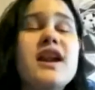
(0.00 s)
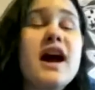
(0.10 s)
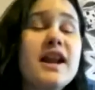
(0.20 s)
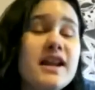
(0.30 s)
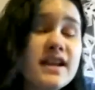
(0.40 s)
And
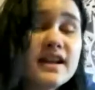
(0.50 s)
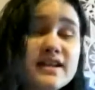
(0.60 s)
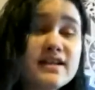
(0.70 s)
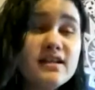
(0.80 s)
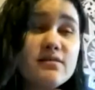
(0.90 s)
I didn't get to
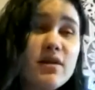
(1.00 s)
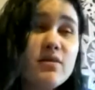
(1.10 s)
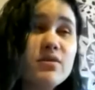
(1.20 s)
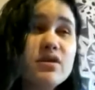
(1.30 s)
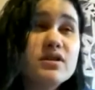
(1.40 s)
see the bear
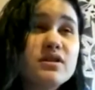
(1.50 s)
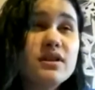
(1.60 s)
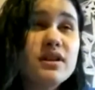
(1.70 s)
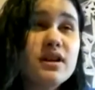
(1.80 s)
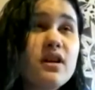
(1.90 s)

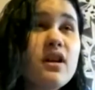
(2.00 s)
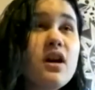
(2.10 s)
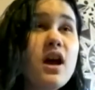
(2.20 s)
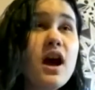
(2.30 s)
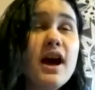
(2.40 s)
personally.
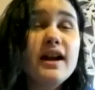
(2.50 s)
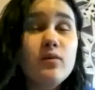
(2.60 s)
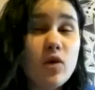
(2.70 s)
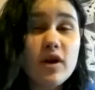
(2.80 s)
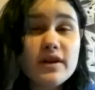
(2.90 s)
I
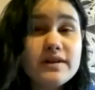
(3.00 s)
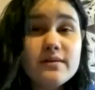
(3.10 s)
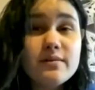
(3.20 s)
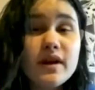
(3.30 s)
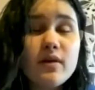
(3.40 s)
didn't want to see
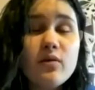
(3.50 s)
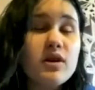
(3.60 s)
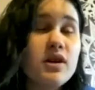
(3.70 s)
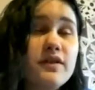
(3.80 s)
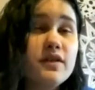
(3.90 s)
the bear. I
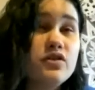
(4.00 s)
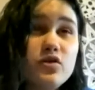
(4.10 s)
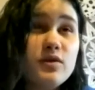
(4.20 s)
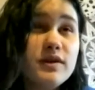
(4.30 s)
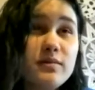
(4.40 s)
wanted nothing to
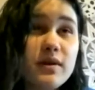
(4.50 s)
do with the